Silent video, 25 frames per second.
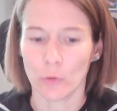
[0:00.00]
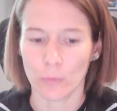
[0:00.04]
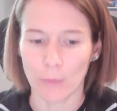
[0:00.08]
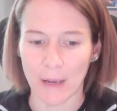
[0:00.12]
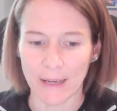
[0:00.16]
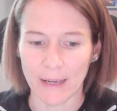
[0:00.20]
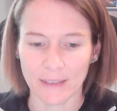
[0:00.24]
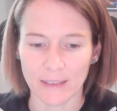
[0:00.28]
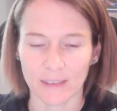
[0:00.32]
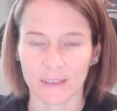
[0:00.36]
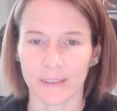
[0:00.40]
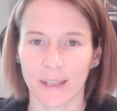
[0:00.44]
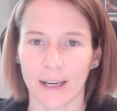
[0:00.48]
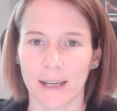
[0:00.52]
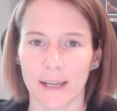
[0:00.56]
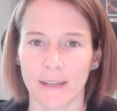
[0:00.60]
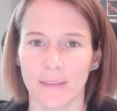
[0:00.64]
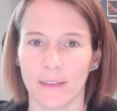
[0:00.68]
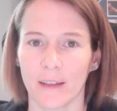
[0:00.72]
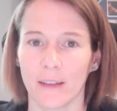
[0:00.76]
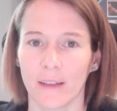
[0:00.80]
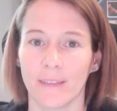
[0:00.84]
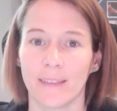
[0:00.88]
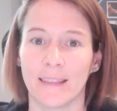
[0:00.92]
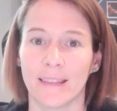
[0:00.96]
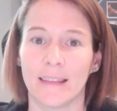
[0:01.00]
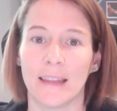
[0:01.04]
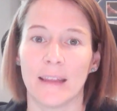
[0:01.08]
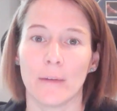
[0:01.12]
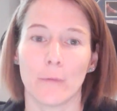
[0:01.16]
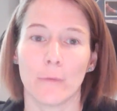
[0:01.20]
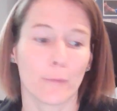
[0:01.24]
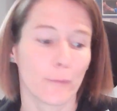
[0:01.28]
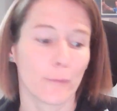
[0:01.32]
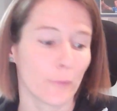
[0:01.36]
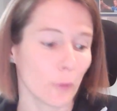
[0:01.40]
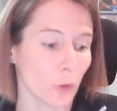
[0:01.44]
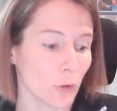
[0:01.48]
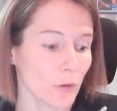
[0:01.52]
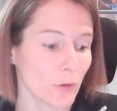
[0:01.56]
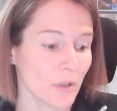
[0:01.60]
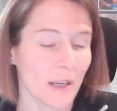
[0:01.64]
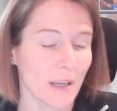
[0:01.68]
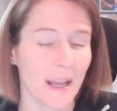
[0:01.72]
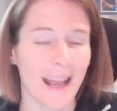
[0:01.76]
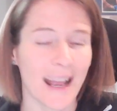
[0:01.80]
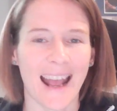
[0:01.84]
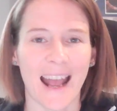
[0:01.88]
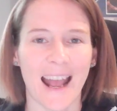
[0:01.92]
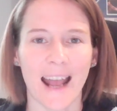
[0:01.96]
You may state that their
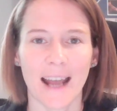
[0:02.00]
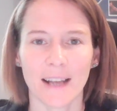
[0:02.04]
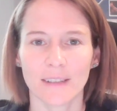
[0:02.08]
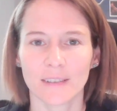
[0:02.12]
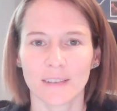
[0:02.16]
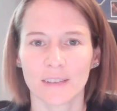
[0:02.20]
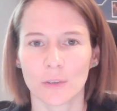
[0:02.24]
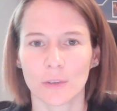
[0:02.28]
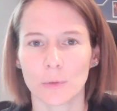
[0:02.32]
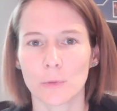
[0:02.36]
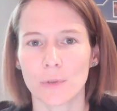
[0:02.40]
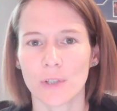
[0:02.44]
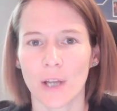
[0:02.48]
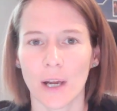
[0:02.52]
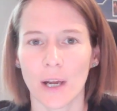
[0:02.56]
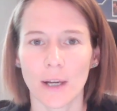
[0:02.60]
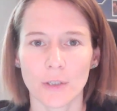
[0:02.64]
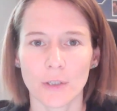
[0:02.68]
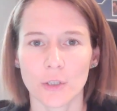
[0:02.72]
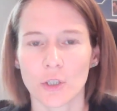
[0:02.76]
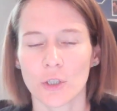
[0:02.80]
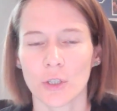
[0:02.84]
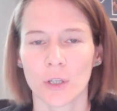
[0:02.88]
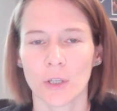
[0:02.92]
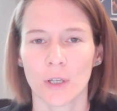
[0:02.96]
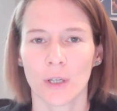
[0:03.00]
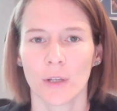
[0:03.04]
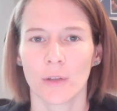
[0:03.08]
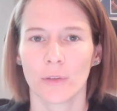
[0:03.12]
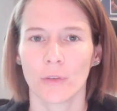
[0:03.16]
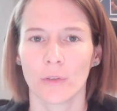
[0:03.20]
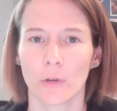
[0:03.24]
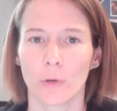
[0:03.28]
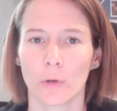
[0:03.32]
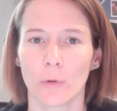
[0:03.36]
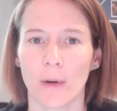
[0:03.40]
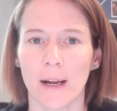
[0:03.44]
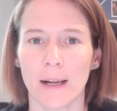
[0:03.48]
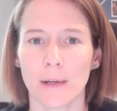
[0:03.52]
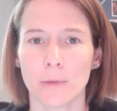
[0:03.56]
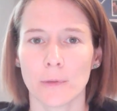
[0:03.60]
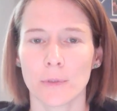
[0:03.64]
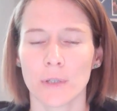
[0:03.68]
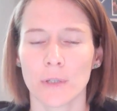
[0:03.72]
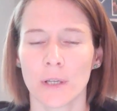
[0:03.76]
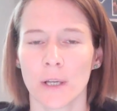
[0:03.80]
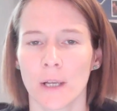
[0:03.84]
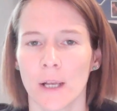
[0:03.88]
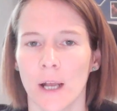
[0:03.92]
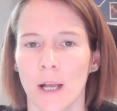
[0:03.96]
foot has to touch the
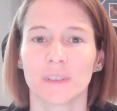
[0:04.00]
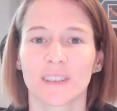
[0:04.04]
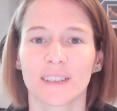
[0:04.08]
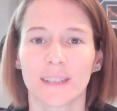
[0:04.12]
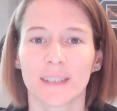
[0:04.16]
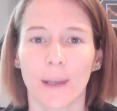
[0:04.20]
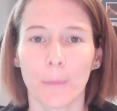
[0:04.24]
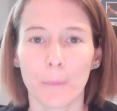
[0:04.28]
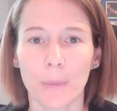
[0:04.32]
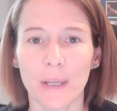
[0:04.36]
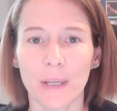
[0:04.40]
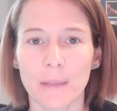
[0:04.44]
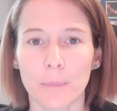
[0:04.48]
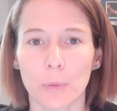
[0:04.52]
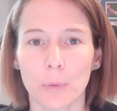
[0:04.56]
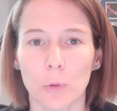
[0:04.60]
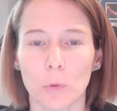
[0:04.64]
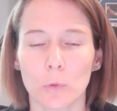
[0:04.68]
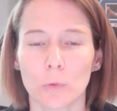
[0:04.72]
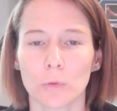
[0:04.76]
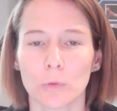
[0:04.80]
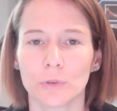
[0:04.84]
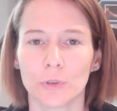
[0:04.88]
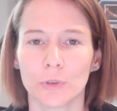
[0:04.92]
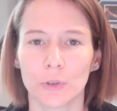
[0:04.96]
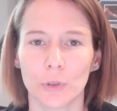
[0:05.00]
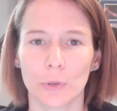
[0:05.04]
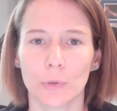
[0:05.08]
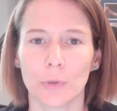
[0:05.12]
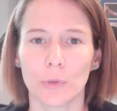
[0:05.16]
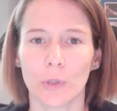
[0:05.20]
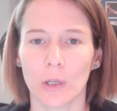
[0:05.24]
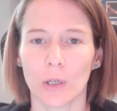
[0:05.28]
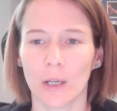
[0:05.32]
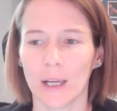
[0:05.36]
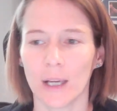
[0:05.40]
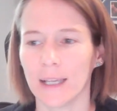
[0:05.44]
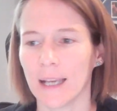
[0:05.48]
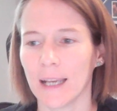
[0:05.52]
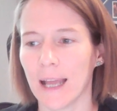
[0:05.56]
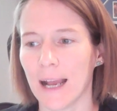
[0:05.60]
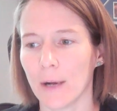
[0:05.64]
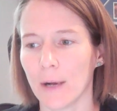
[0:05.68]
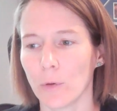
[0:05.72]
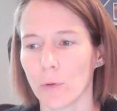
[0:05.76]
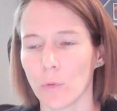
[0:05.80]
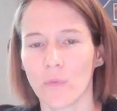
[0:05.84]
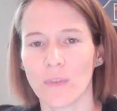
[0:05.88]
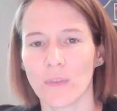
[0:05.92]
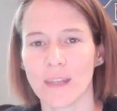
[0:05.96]
ground. Um, some people do not
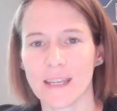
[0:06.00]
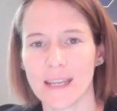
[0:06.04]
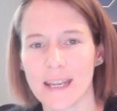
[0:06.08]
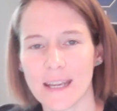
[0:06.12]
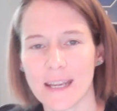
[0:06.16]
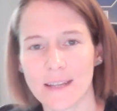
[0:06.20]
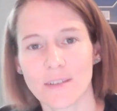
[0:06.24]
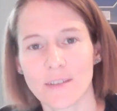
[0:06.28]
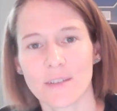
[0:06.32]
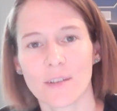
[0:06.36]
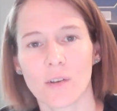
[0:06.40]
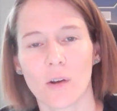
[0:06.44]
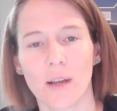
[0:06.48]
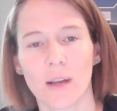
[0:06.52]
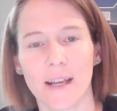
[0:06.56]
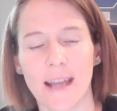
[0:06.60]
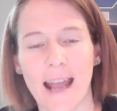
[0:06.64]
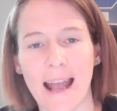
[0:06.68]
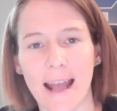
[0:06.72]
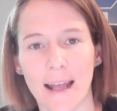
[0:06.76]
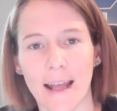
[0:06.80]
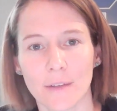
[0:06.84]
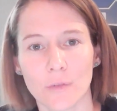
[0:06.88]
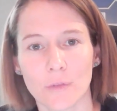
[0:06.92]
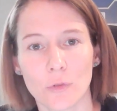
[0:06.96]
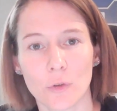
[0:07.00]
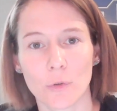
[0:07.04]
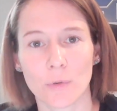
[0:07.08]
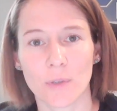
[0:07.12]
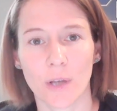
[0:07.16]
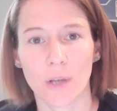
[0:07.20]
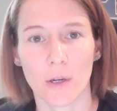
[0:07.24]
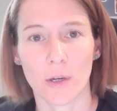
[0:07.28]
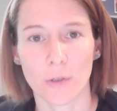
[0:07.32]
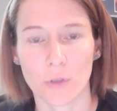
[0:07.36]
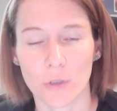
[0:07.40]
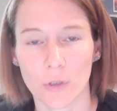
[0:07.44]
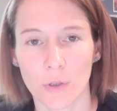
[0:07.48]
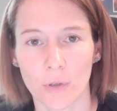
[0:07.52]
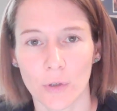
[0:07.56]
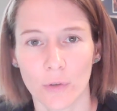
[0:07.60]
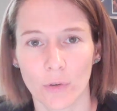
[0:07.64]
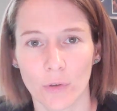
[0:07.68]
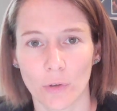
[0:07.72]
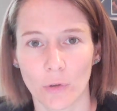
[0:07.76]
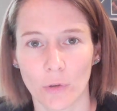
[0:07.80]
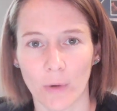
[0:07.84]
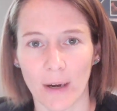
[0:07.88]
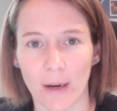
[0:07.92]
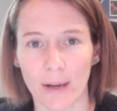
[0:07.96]
allow the inside hand to touch
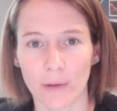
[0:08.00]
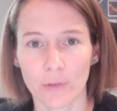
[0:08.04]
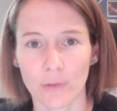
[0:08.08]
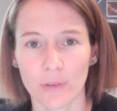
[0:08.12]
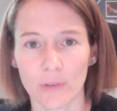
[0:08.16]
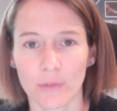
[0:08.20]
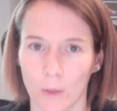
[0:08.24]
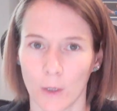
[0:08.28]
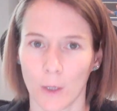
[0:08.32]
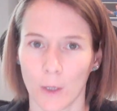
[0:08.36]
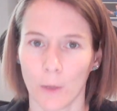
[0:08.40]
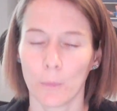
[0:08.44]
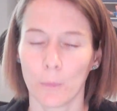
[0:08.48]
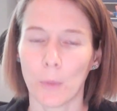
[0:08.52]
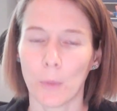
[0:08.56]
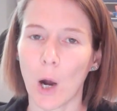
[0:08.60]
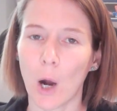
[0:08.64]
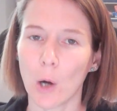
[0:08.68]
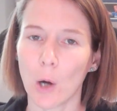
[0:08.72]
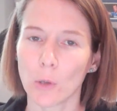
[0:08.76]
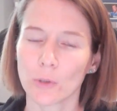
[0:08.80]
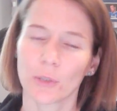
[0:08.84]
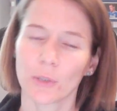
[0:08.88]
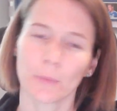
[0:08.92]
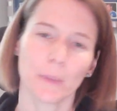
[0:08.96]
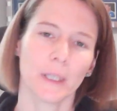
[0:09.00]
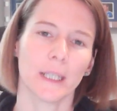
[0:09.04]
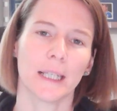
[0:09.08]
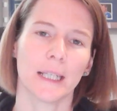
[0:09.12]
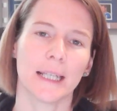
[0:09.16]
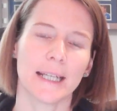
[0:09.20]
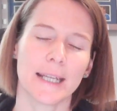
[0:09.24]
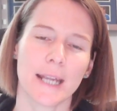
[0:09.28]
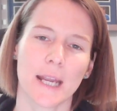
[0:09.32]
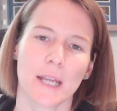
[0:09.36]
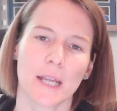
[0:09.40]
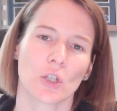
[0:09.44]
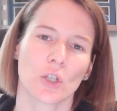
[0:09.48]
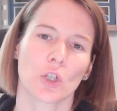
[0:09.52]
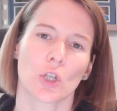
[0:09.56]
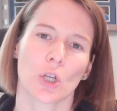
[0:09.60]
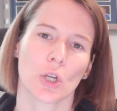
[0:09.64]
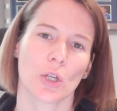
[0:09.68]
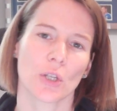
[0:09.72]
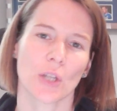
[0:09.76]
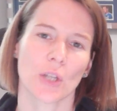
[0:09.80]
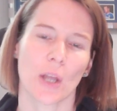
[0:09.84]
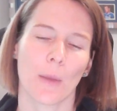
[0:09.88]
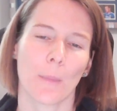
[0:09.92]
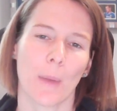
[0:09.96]
the ground, but ultimately it's
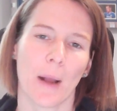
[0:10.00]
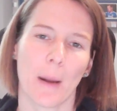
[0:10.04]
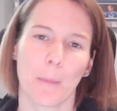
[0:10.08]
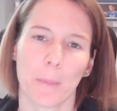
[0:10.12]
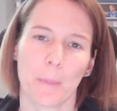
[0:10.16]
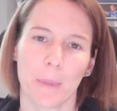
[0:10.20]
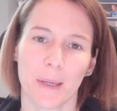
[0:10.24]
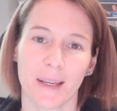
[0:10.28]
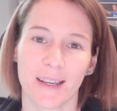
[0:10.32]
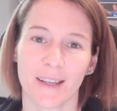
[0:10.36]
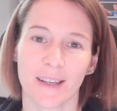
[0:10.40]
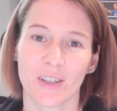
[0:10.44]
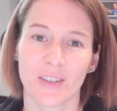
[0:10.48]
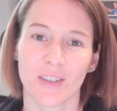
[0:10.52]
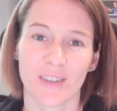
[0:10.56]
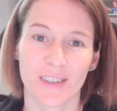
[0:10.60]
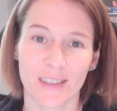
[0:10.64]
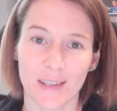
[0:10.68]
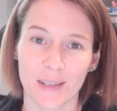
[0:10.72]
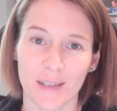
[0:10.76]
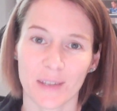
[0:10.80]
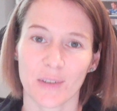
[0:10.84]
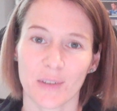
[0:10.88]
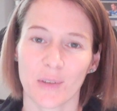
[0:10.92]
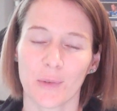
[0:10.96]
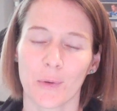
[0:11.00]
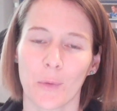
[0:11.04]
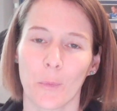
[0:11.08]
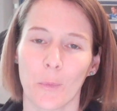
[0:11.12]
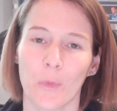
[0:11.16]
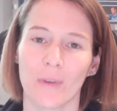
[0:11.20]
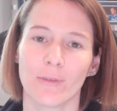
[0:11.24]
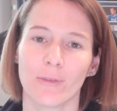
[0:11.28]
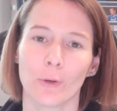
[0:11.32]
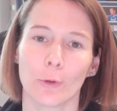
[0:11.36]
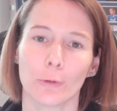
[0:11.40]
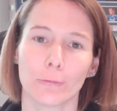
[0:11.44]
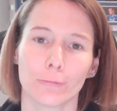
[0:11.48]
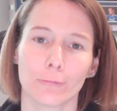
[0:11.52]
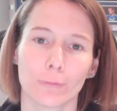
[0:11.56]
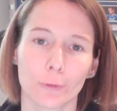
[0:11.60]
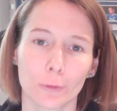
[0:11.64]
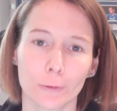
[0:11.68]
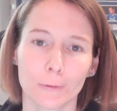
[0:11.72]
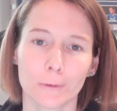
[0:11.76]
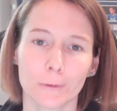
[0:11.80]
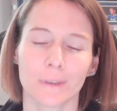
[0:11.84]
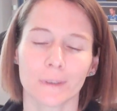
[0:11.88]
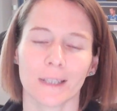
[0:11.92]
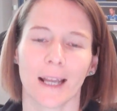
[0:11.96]
just about being consistent with your
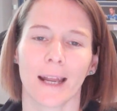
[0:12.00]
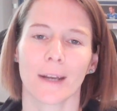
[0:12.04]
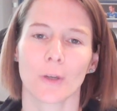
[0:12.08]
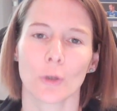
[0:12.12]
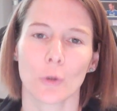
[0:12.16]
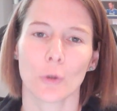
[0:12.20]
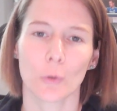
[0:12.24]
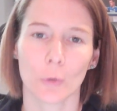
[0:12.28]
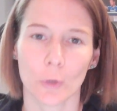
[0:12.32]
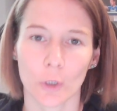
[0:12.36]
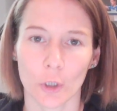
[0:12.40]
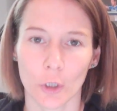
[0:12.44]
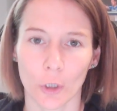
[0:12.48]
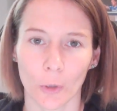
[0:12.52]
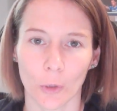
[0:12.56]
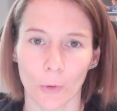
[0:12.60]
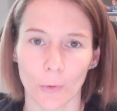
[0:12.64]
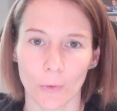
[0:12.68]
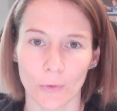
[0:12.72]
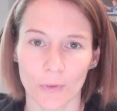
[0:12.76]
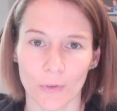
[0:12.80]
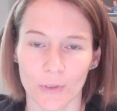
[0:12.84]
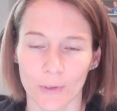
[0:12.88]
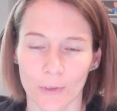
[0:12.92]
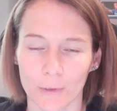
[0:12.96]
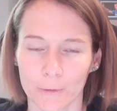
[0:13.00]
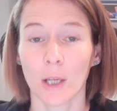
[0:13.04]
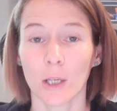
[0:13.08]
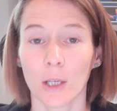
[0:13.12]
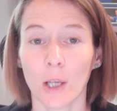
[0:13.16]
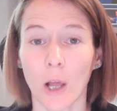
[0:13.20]
rules and your cues.